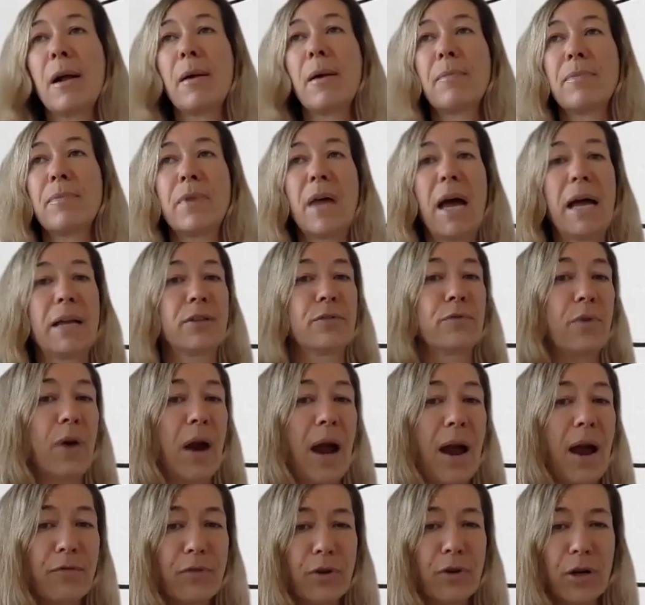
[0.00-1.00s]
that's
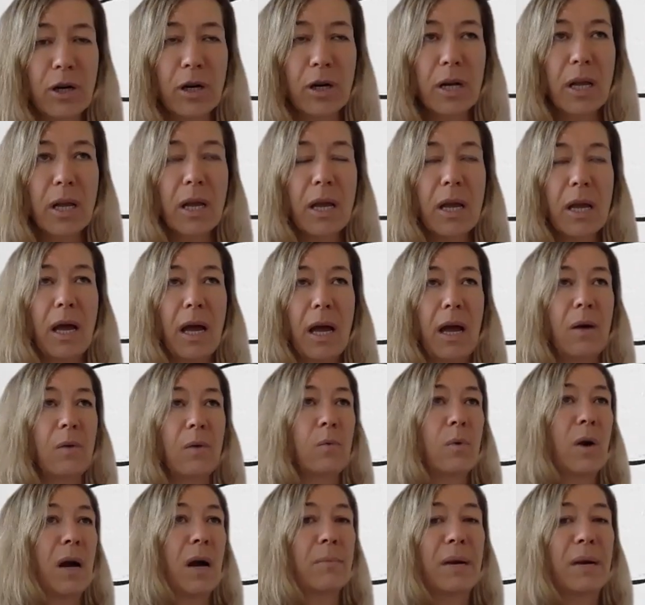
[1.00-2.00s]
forever?
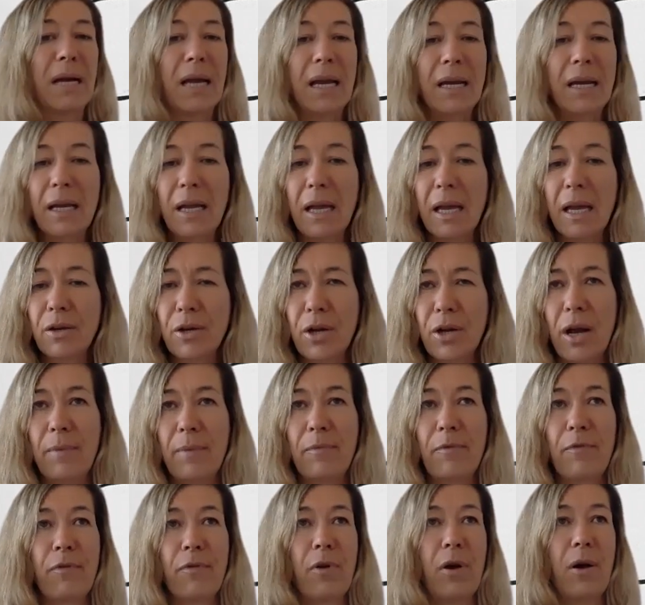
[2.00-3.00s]
Where am I getting
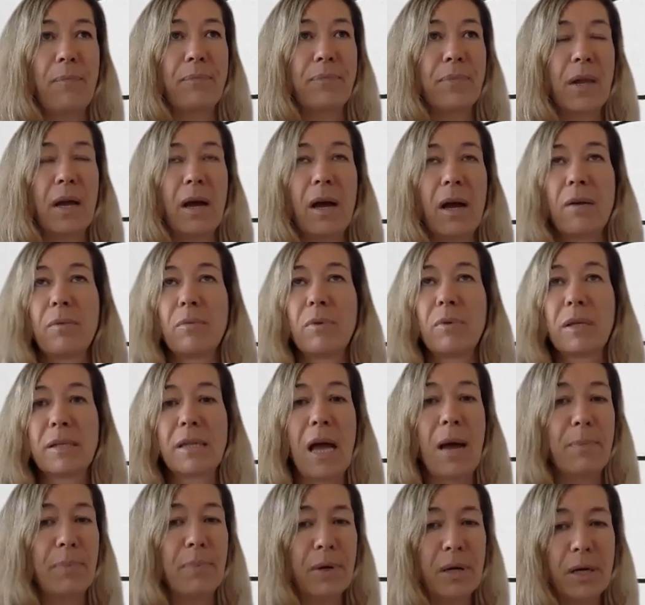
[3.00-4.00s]
income from? What's
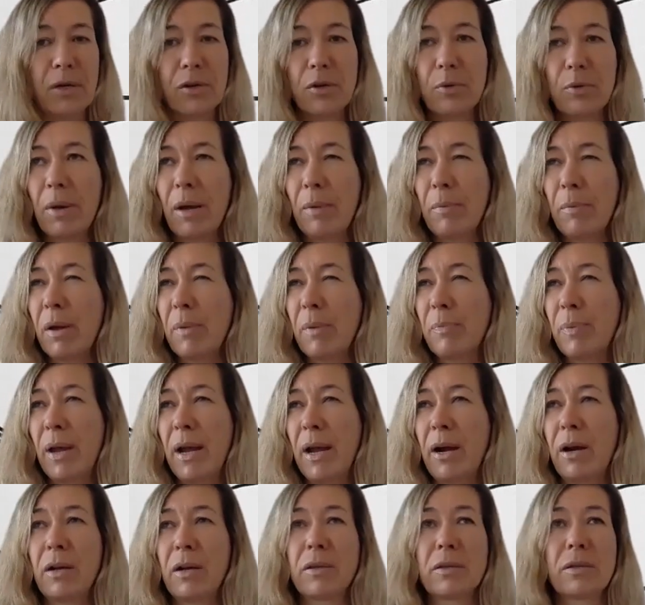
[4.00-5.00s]
happening to my
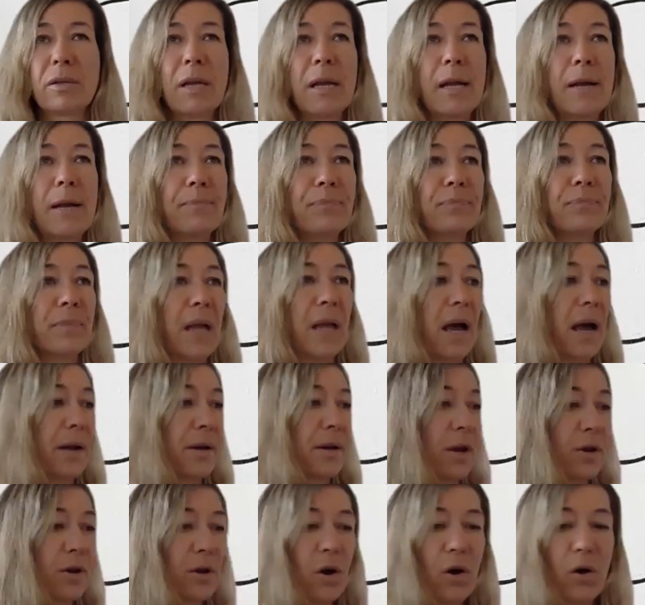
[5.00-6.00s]
parents? I
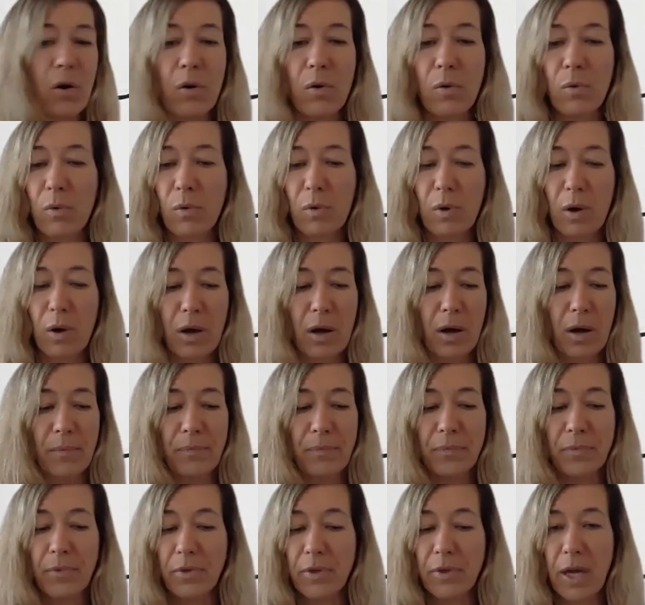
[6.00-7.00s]
don't know.
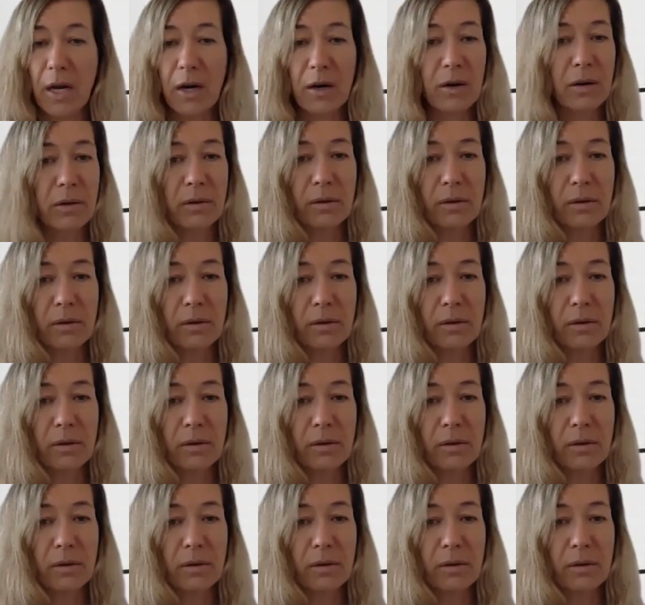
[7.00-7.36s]
They're a